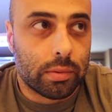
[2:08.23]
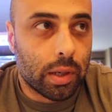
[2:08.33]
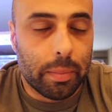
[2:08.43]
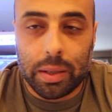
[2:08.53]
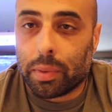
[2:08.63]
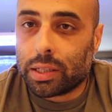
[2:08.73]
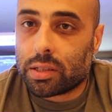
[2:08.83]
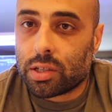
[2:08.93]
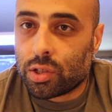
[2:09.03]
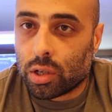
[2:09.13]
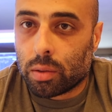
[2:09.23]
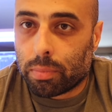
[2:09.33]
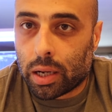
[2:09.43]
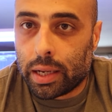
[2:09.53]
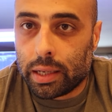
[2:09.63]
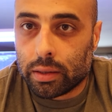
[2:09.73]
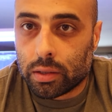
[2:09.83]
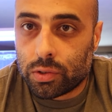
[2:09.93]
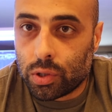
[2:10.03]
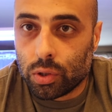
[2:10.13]
made my decision on buying the
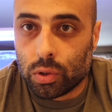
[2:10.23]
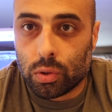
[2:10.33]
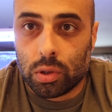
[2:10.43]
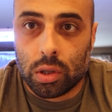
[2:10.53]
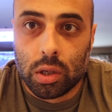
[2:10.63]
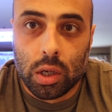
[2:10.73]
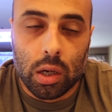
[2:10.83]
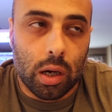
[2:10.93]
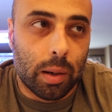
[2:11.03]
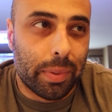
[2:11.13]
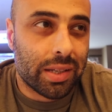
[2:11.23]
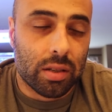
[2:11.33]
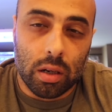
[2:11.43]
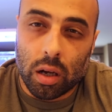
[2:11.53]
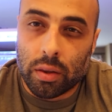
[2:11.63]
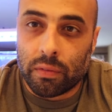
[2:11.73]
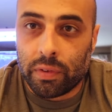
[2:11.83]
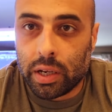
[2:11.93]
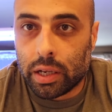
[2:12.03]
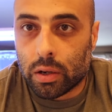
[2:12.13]
tune based on other
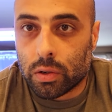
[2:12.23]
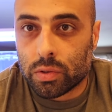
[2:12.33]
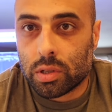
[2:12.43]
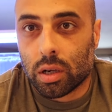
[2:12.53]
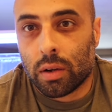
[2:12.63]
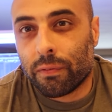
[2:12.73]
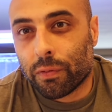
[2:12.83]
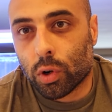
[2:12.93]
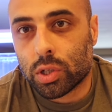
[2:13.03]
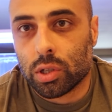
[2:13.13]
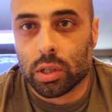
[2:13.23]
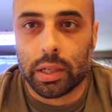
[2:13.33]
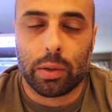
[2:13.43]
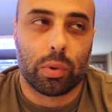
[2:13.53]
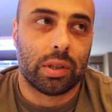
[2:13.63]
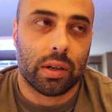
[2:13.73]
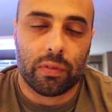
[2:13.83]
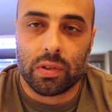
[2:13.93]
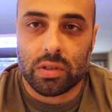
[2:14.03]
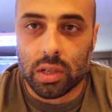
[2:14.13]
videos, unfortunately with
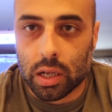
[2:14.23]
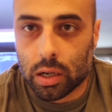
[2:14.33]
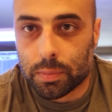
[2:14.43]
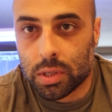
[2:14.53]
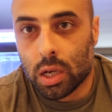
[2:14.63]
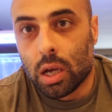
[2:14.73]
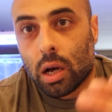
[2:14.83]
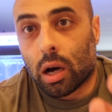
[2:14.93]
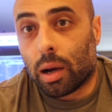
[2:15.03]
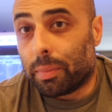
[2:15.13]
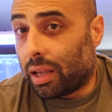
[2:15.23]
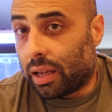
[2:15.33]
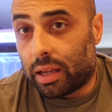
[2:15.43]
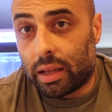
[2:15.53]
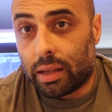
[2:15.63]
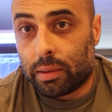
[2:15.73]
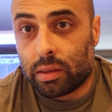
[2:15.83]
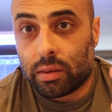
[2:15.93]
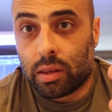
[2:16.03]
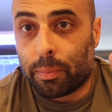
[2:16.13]
different setups.
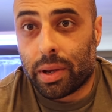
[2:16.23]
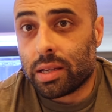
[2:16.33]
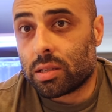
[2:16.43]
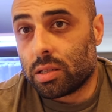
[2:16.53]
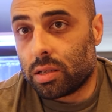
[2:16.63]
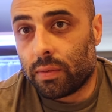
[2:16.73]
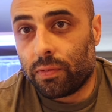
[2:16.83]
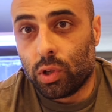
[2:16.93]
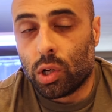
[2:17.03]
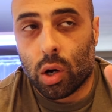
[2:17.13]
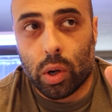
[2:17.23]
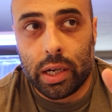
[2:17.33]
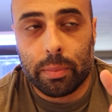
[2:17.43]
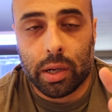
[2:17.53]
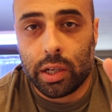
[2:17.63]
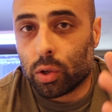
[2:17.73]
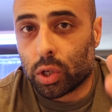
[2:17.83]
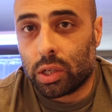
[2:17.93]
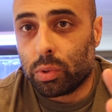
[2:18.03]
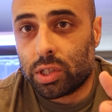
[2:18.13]
The best is if you know anybody or
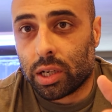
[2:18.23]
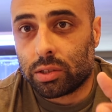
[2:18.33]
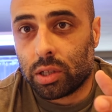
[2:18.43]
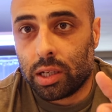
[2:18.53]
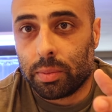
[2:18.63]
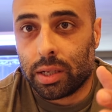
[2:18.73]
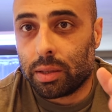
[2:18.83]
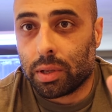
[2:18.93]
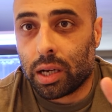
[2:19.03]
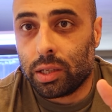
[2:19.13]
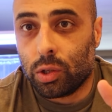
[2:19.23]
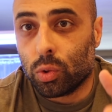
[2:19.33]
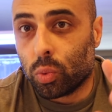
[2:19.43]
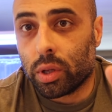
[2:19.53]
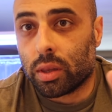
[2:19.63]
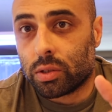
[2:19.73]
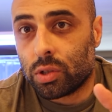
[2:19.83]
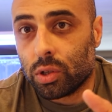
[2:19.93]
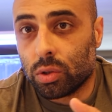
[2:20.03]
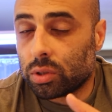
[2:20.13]
can reach out to anybody that you with the
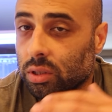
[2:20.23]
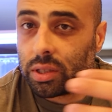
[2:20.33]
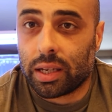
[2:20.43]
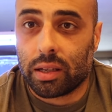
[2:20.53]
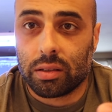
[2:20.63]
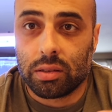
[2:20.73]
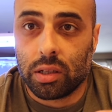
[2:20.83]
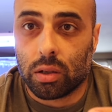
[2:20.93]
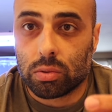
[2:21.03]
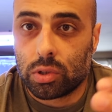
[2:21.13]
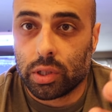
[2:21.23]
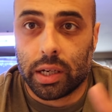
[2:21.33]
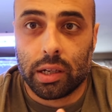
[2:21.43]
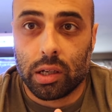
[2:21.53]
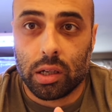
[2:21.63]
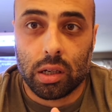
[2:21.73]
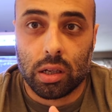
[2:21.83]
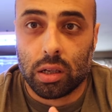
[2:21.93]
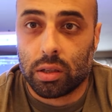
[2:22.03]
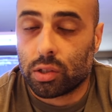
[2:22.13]
tune to take, to get in
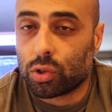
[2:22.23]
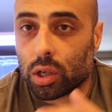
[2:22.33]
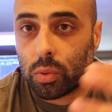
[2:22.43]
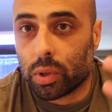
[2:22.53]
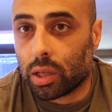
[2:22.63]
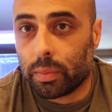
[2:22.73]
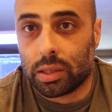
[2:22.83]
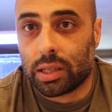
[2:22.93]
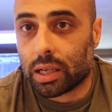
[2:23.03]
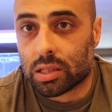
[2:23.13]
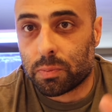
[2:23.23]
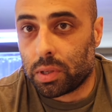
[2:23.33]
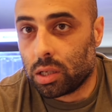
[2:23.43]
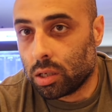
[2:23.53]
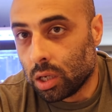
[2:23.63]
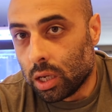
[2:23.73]
the truck with them and take a spin